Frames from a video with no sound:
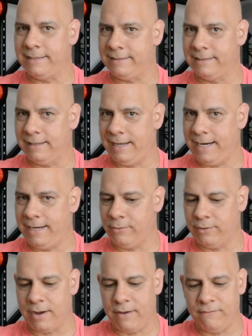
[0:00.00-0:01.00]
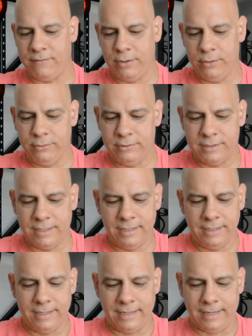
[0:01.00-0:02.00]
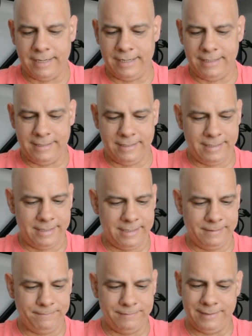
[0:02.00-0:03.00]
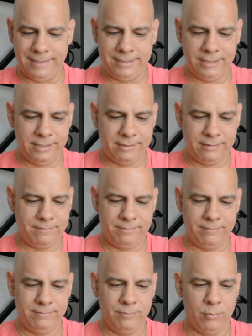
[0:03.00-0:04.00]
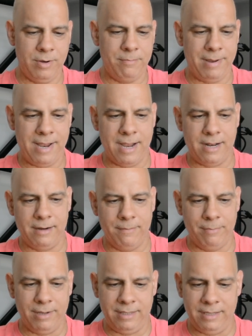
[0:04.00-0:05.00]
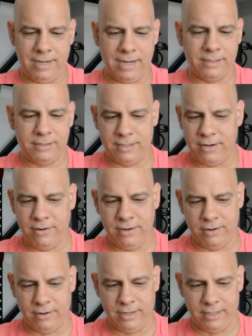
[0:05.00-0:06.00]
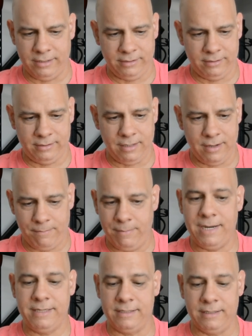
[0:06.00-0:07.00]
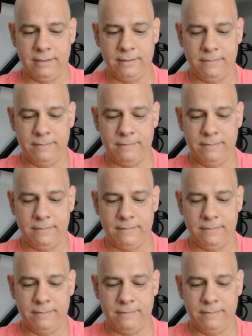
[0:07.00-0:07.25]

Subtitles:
This little handle got fused and it just went bad. But the exterior is amazing.